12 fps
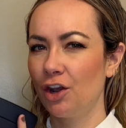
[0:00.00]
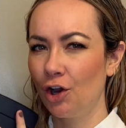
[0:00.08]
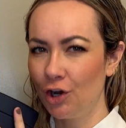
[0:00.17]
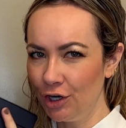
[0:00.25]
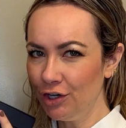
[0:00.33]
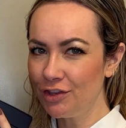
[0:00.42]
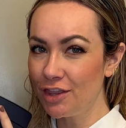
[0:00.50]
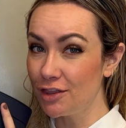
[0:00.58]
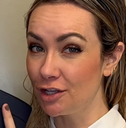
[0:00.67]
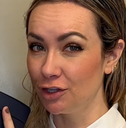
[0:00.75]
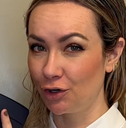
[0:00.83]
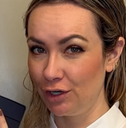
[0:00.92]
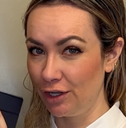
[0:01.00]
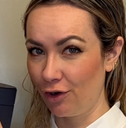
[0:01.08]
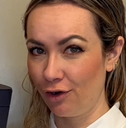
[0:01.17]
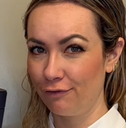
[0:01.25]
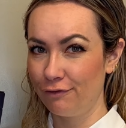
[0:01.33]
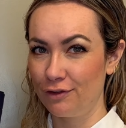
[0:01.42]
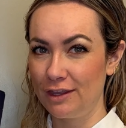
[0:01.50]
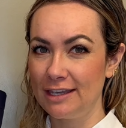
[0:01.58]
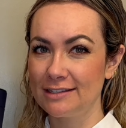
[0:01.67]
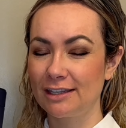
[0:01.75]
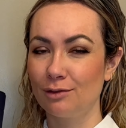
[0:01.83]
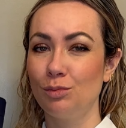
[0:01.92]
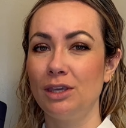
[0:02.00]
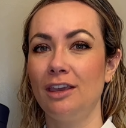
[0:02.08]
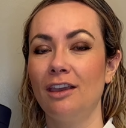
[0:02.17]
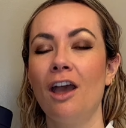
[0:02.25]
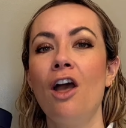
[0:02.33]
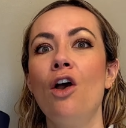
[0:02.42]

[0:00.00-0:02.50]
heard the learning curve for these can be